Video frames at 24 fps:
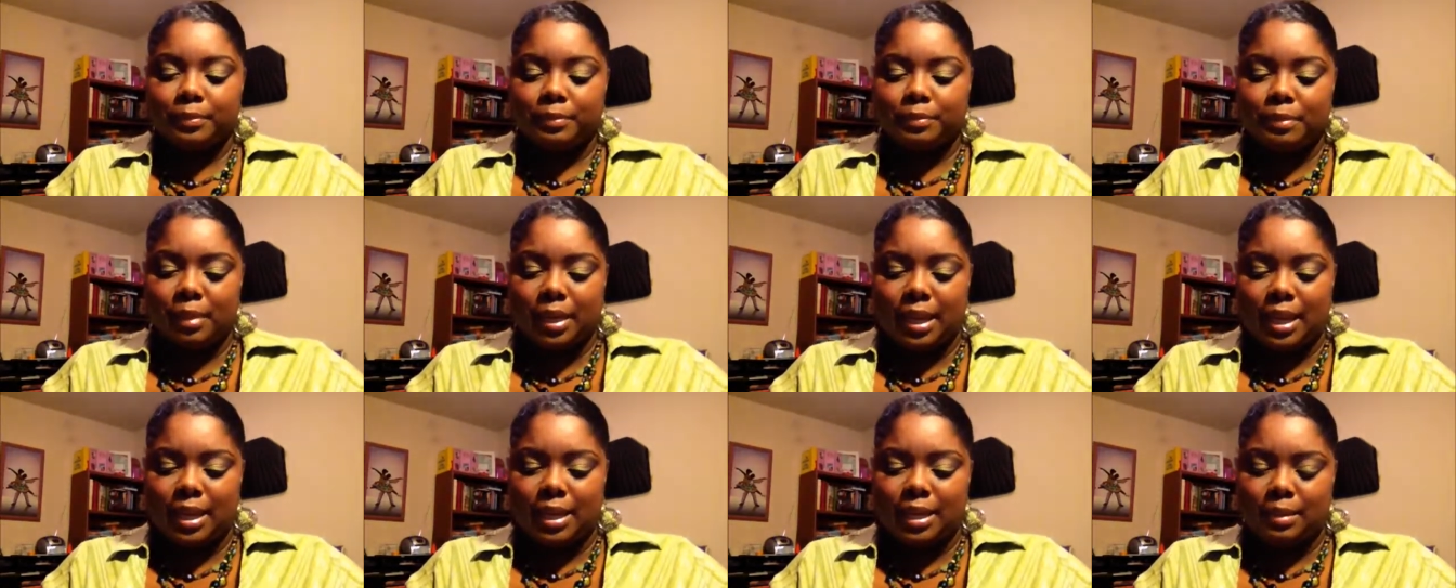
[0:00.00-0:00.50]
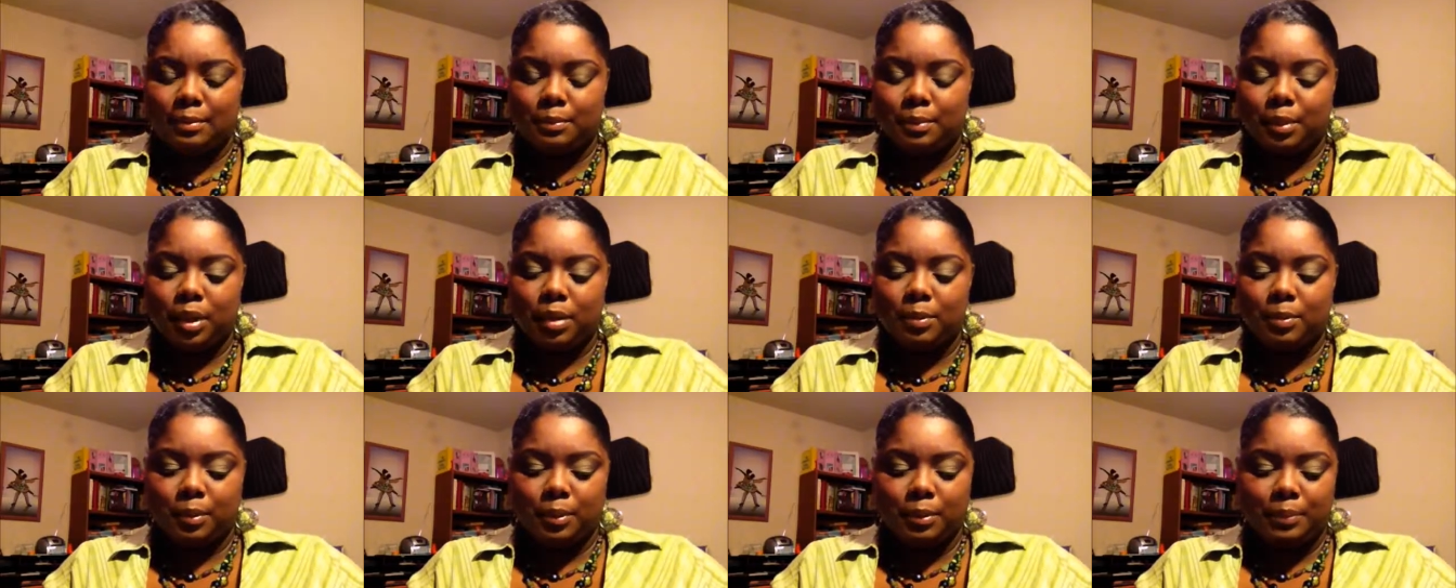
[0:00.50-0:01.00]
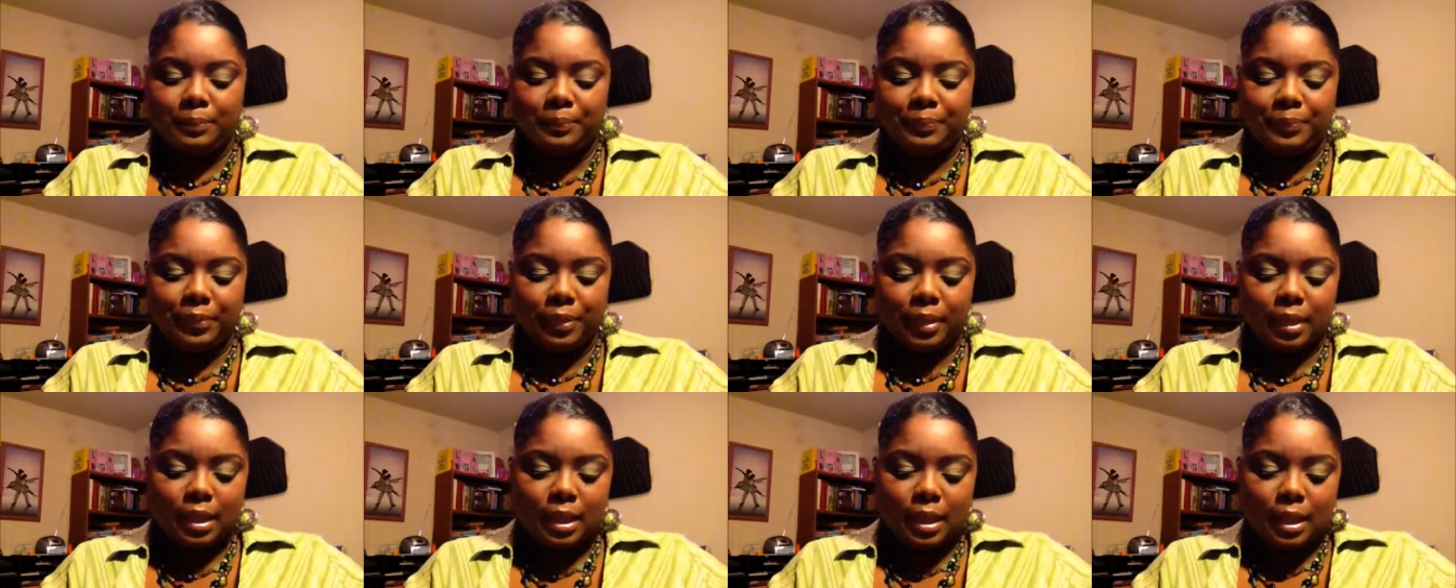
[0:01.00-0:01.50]
pink and purple.
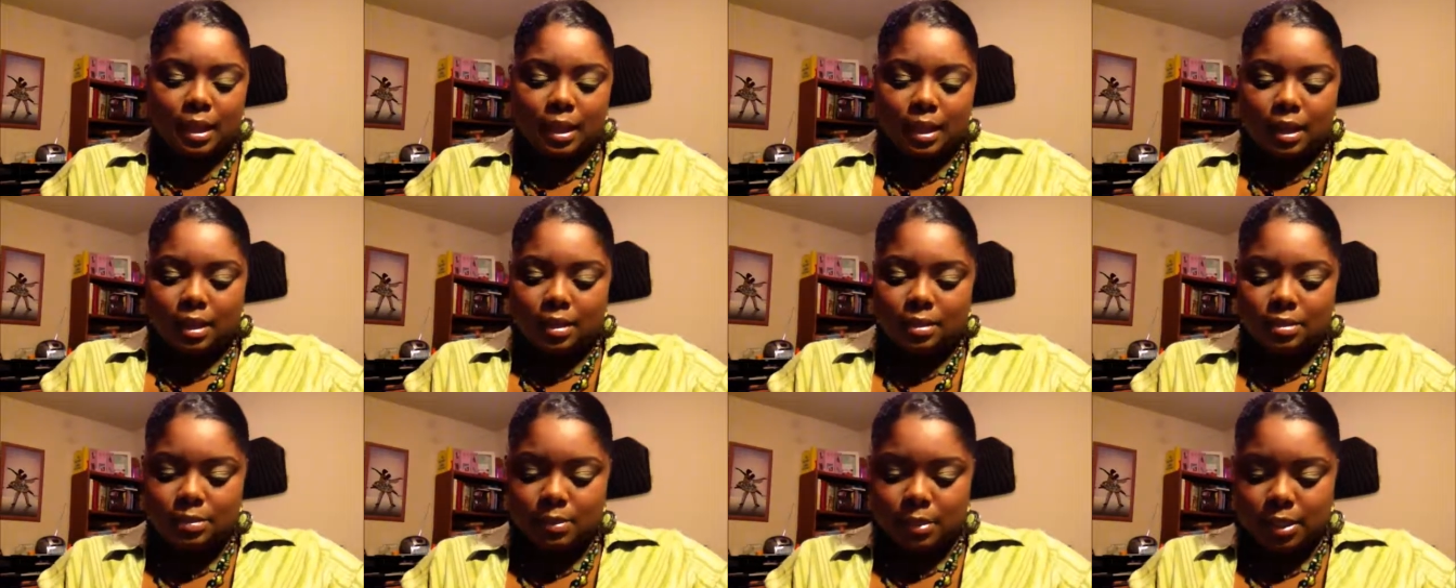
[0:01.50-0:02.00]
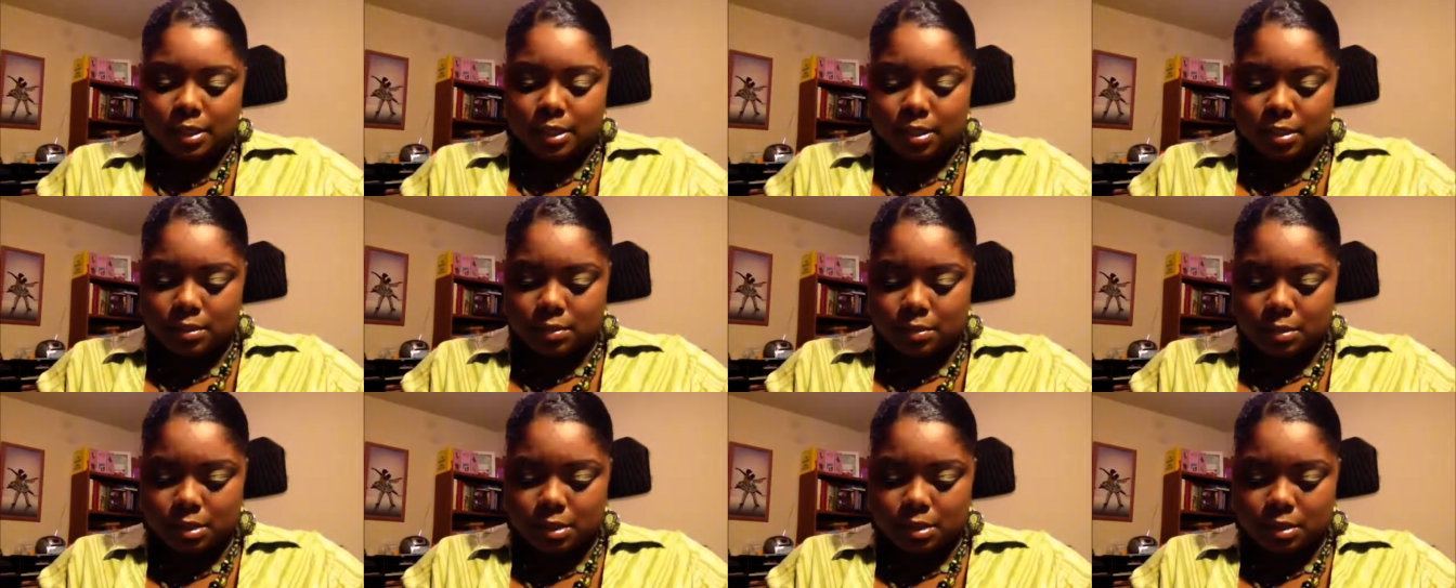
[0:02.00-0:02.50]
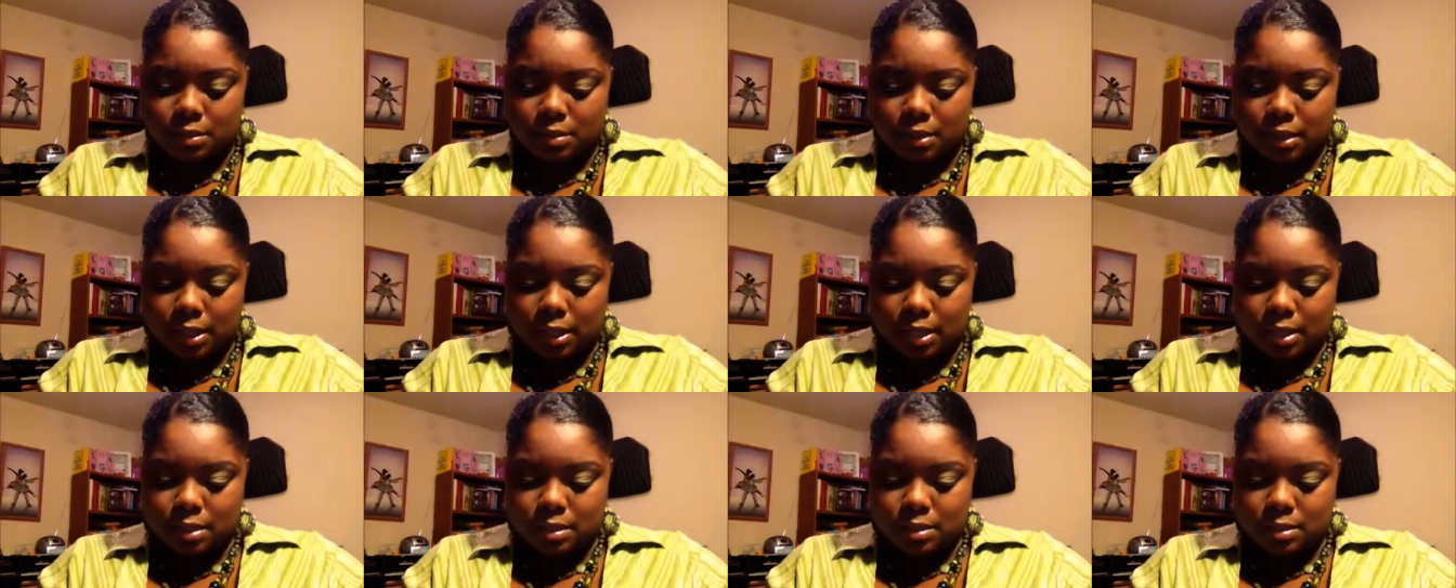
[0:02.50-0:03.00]
I'll swatch this one too, I
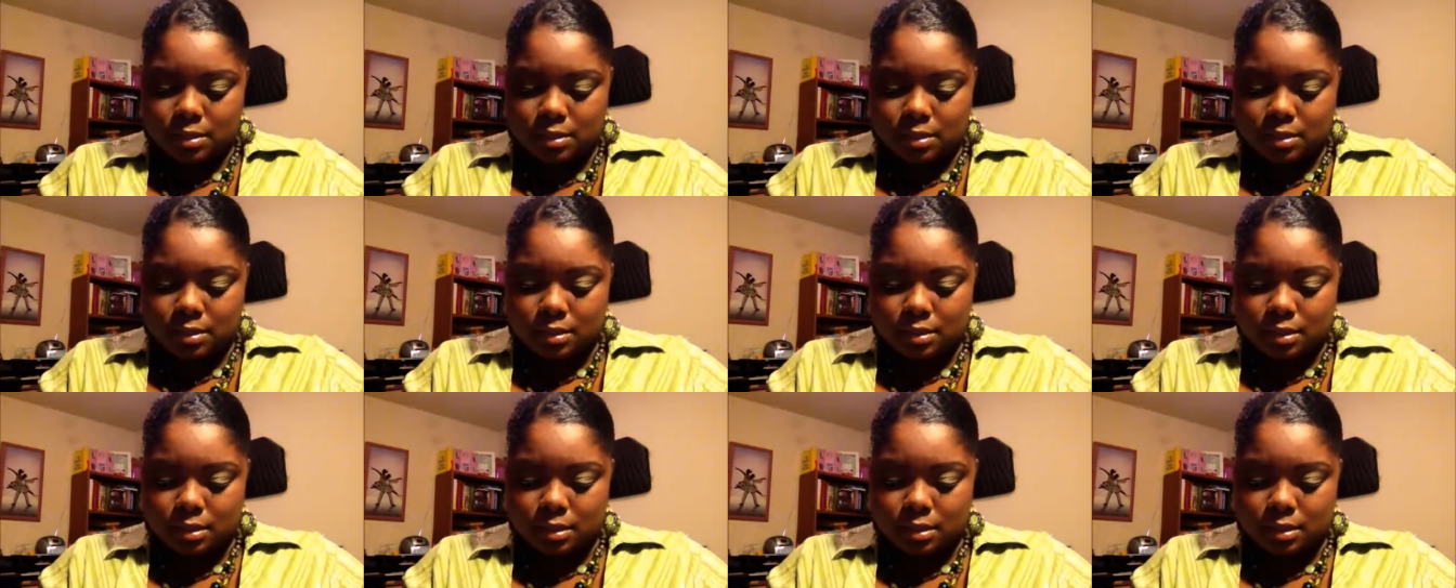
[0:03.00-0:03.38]
guess.